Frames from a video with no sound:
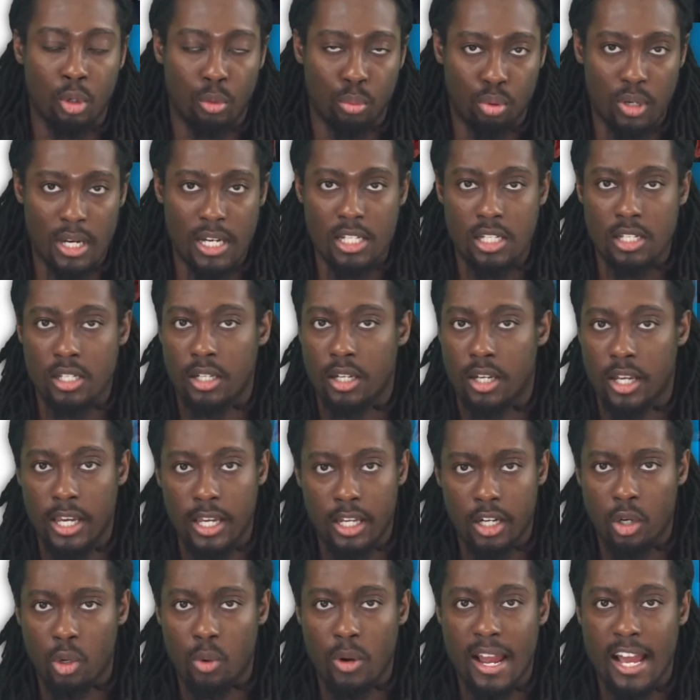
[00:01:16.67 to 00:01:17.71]
oppression,
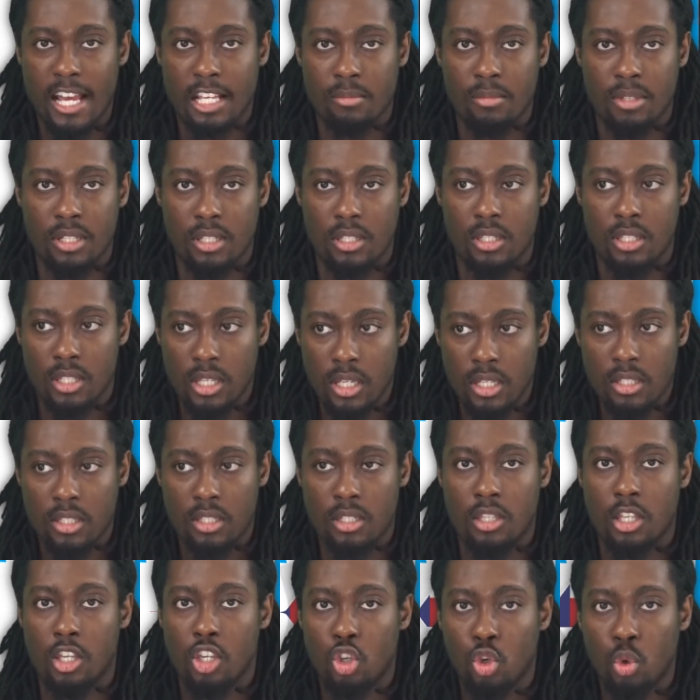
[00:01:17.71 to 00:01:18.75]
and harassment since
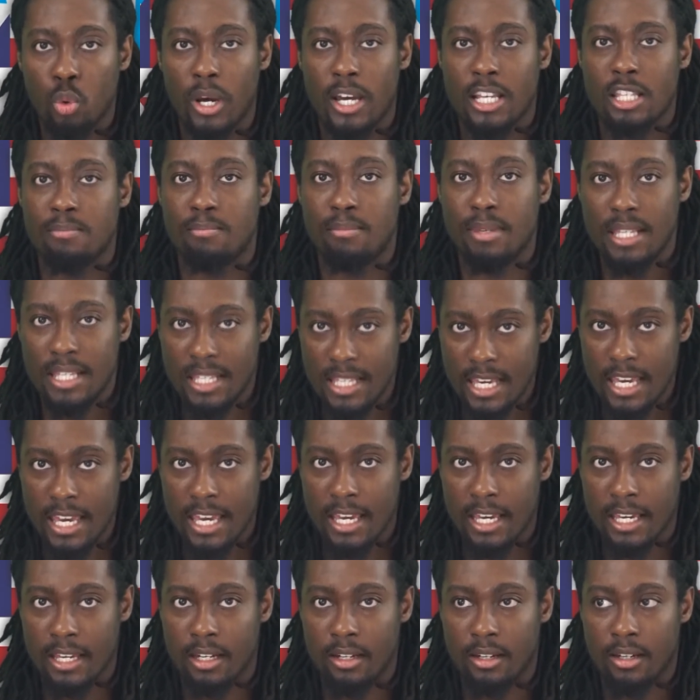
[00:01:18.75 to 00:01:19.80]
the US
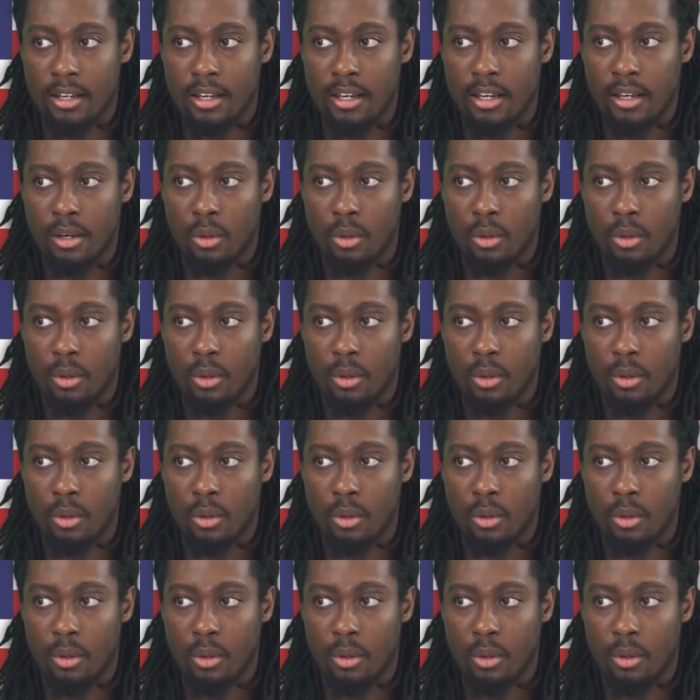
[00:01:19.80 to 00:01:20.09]
began,